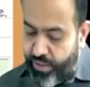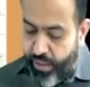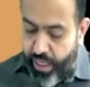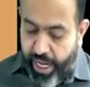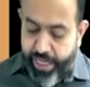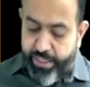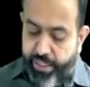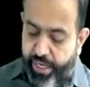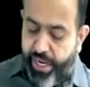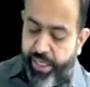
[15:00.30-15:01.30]
the
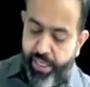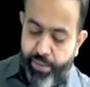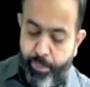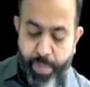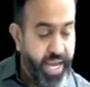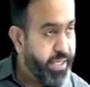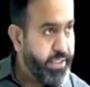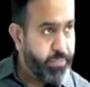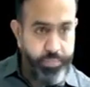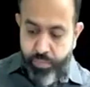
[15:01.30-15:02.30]
either any bank
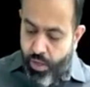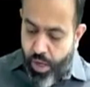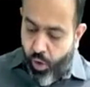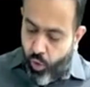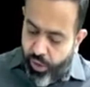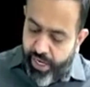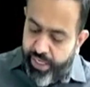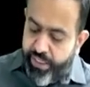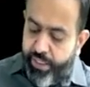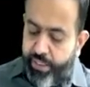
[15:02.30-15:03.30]
or
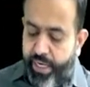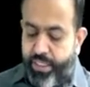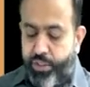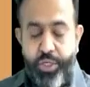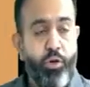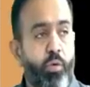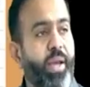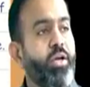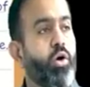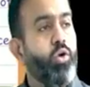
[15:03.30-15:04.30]
any like schedule
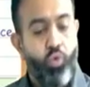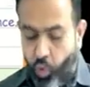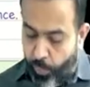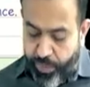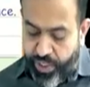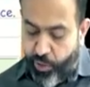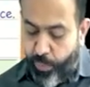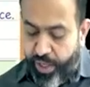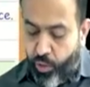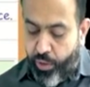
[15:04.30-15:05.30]
bank or cooperative
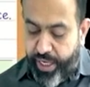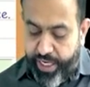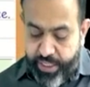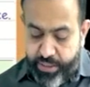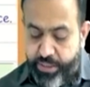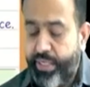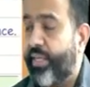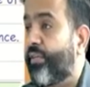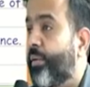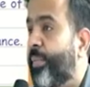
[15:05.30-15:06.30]
bank or industrial
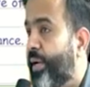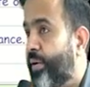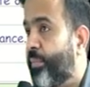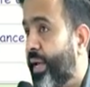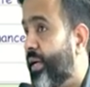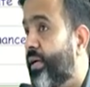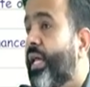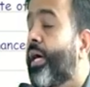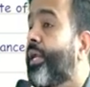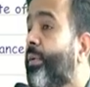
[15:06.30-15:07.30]
development bank.
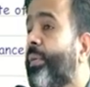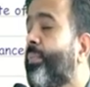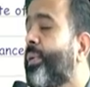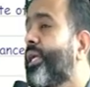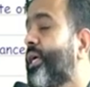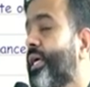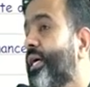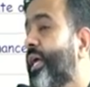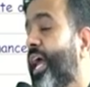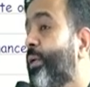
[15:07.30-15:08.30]
Remember
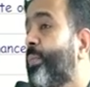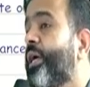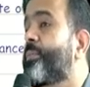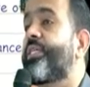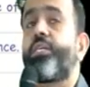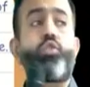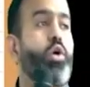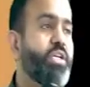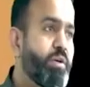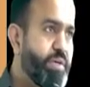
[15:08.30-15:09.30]
here NBFC is
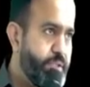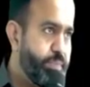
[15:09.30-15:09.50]
not covered.